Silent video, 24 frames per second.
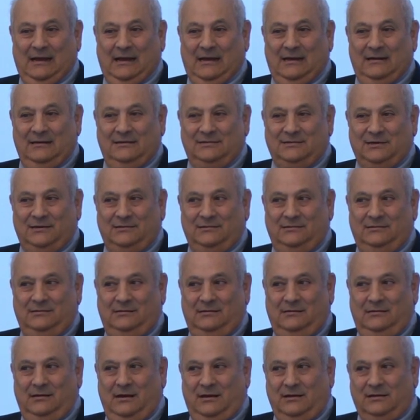And he said,
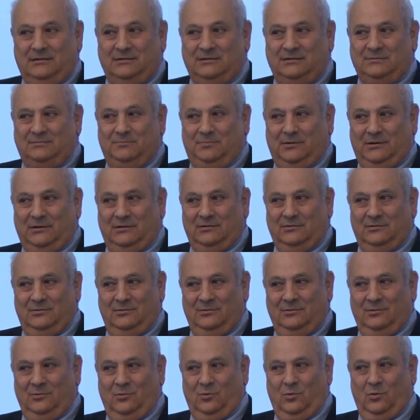yes, but
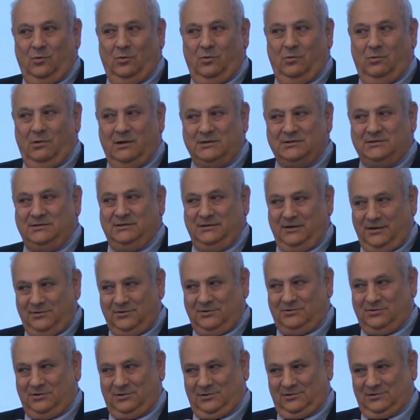what's the other
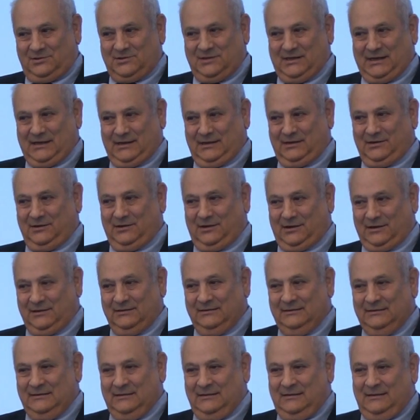turtle standing
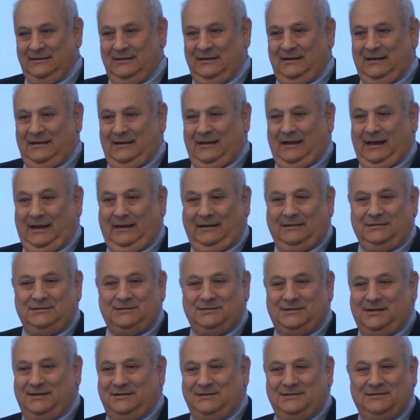on? And she
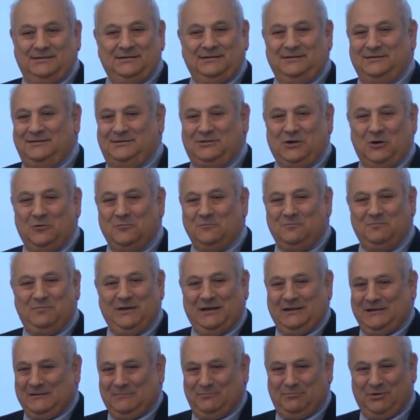says, don't
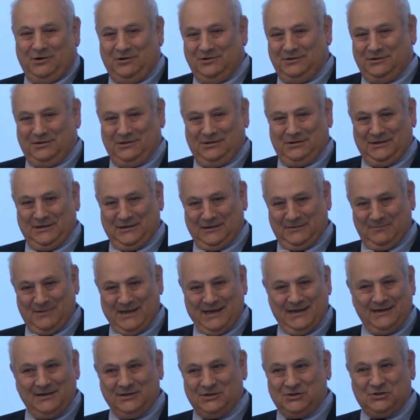be impertinent, young
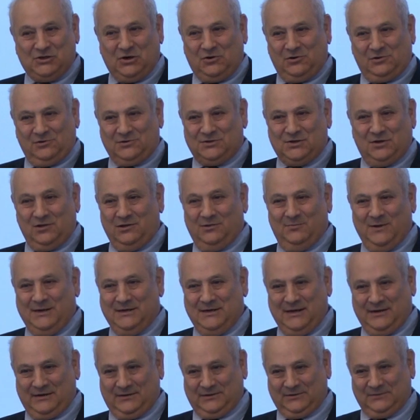man. It's turtles all the way
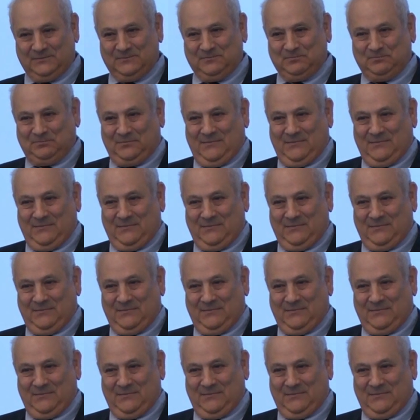down.